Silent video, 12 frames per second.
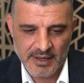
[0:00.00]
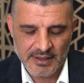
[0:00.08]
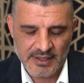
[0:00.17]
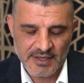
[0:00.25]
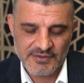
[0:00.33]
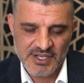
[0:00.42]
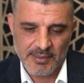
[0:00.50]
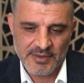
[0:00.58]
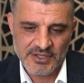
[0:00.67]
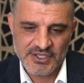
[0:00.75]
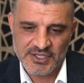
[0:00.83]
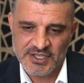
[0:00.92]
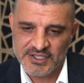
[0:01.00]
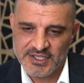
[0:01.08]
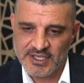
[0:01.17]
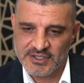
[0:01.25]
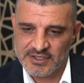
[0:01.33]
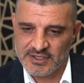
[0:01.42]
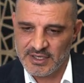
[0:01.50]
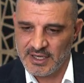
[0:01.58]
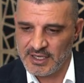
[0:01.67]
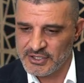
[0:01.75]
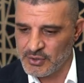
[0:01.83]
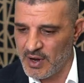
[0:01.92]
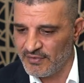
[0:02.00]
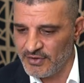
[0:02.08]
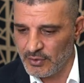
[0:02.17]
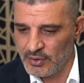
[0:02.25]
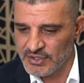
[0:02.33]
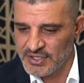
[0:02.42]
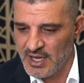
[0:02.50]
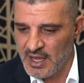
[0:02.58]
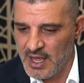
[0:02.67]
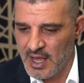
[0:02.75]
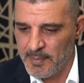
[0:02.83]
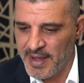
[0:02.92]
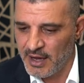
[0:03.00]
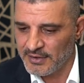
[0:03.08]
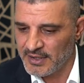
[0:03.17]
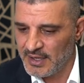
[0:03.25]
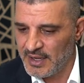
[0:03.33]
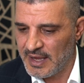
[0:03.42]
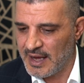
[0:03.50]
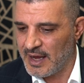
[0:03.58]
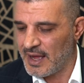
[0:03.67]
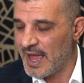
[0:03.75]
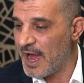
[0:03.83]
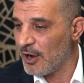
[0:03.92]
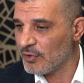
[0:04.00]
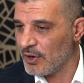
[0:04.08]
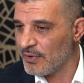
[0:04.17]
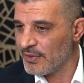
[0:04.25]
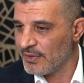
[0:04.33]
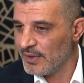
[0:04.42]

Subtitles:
give some of the statistics to our viewers about our growth